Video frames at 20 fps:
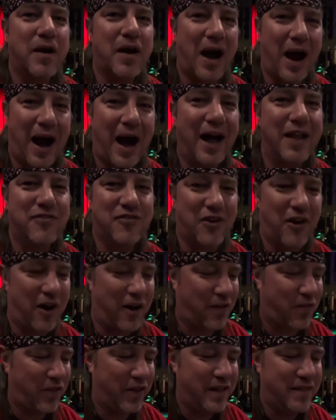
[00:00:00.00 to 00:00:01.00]
hot
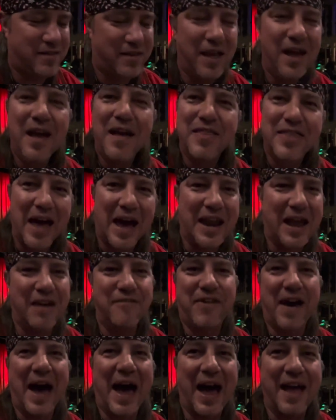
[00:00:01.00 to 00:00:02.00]
chocolates that
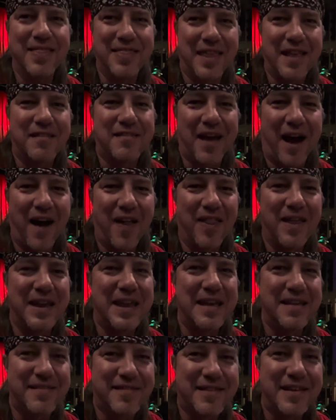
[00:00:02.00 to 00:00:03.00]
I've had this
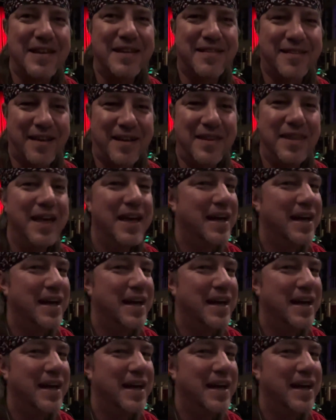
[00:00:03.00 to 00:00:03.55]
holiday season.